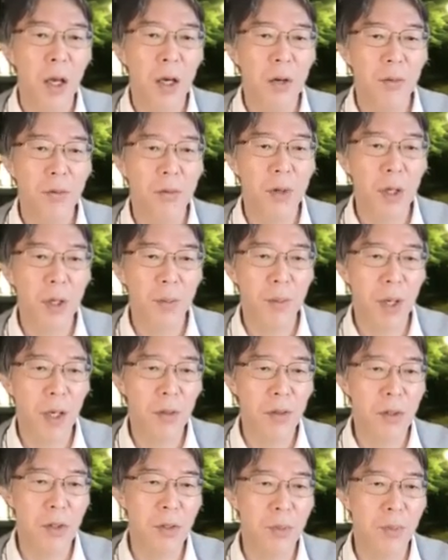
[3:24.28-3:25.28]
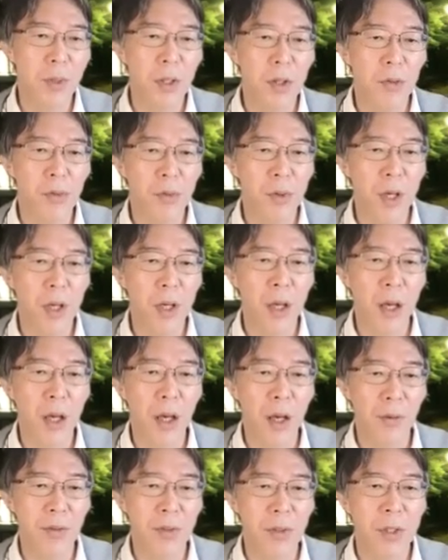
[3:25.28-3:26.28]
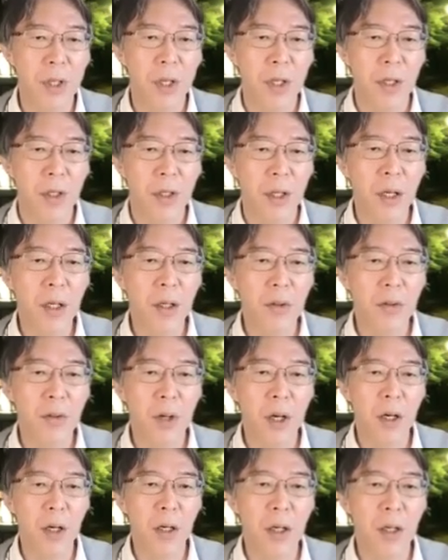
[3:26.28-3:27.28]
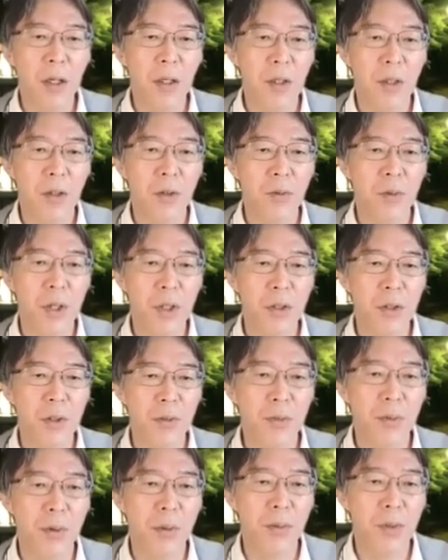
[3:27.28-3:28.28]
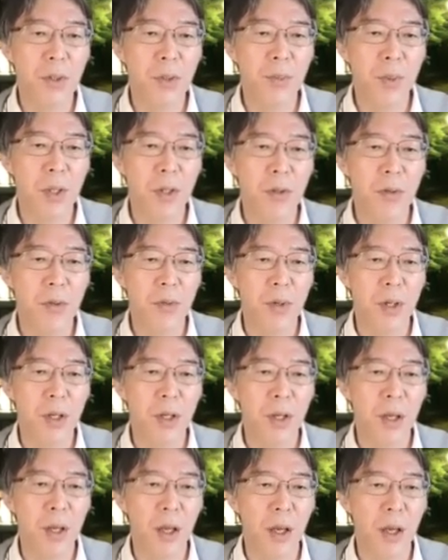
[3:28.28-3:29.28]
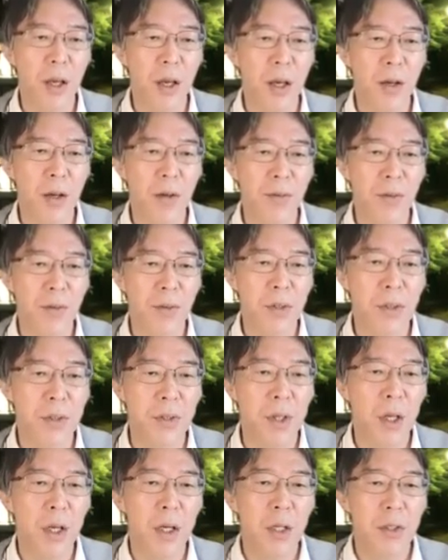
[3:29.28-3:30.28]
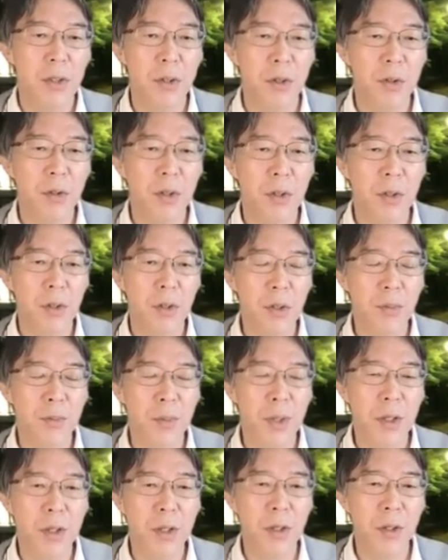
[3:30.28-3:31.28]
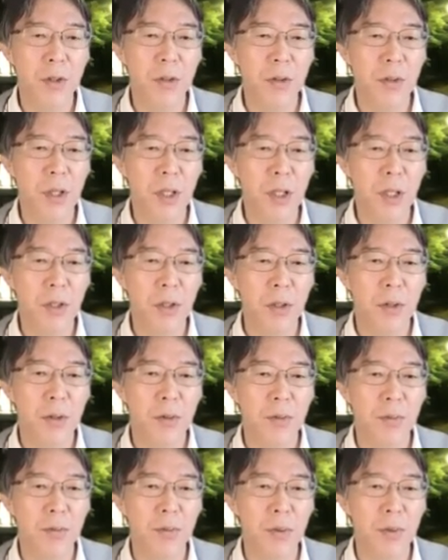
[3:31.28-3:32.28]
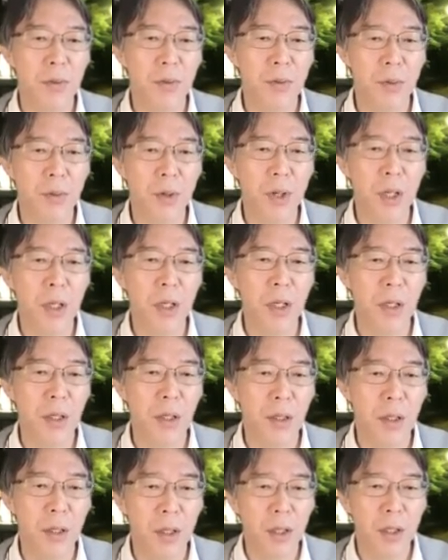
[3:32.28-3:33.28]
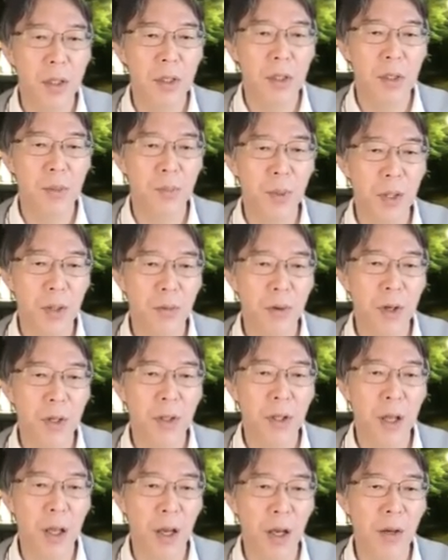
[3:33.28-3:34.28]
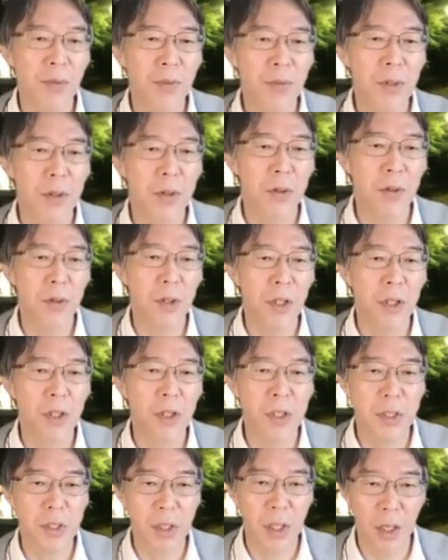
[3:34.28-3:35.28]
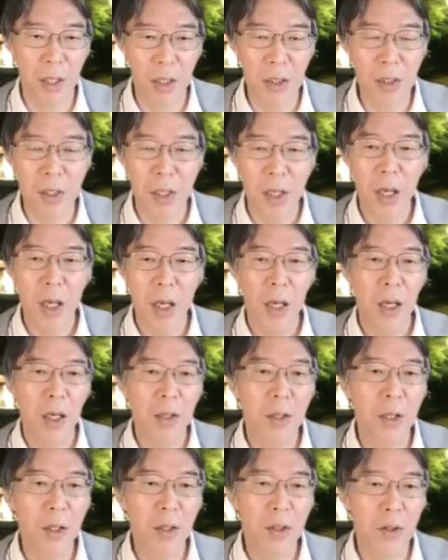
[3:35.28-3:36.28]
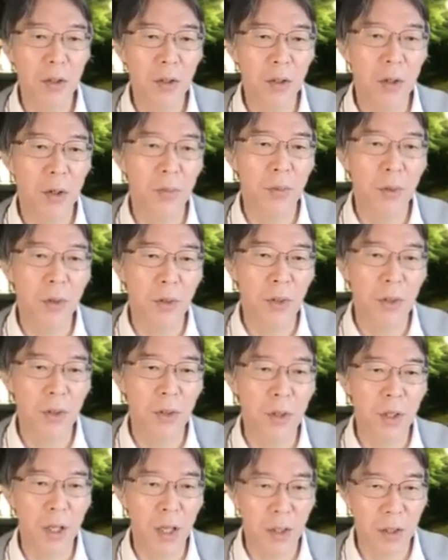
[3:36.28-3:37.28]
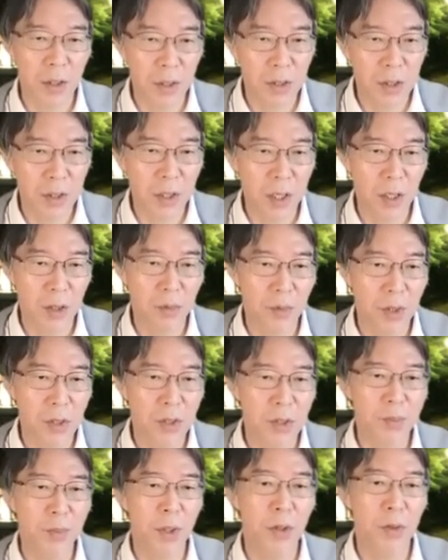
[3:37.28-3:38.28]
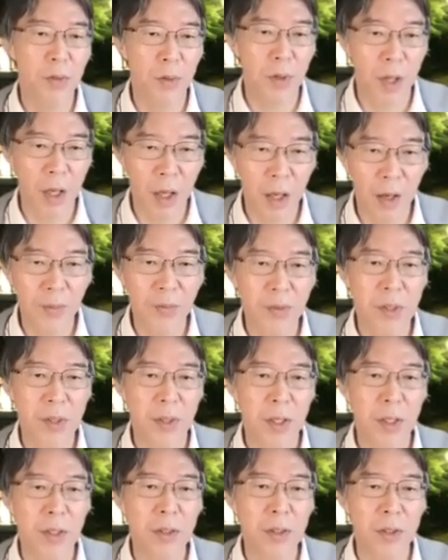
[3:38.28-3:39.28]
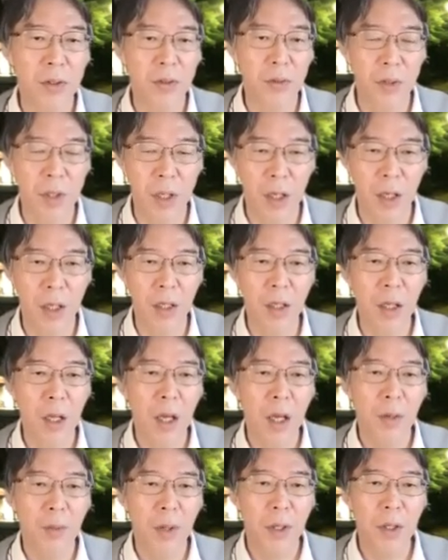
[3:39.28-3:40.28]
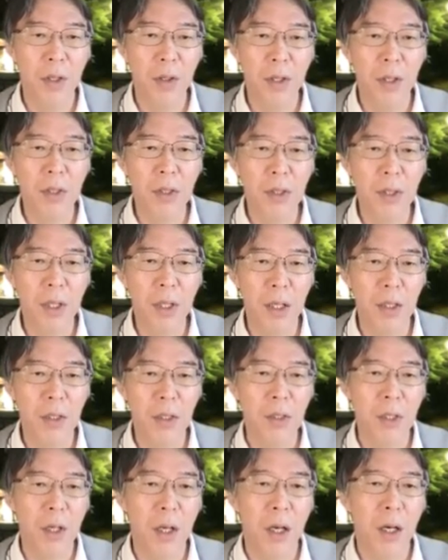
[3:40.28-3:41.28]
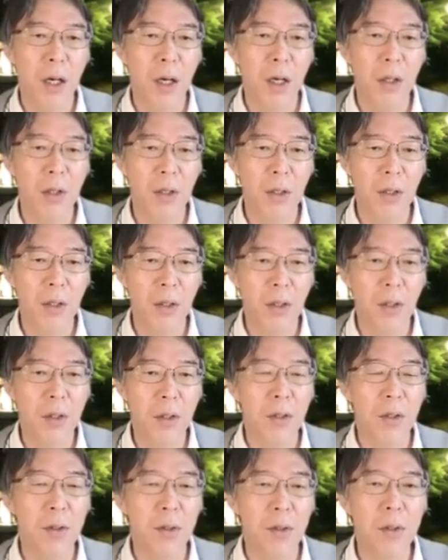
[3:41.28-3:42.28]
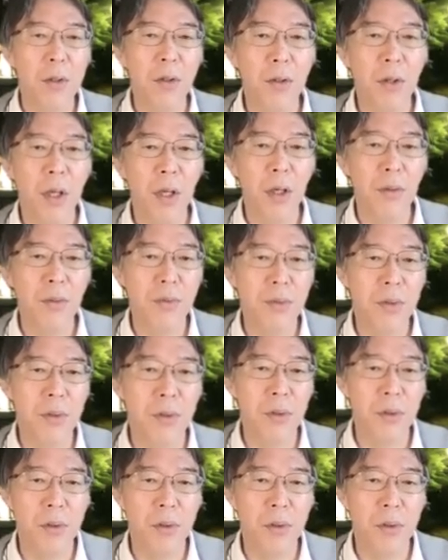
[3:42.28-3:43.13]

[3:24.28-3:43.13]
What about spin 3/2? Now you want to form spin 3/2. So it means that you need 3 spin 1/2s on each side. And then you, of course, you get a state with spin 3/2. That's OK. But in this case, you have to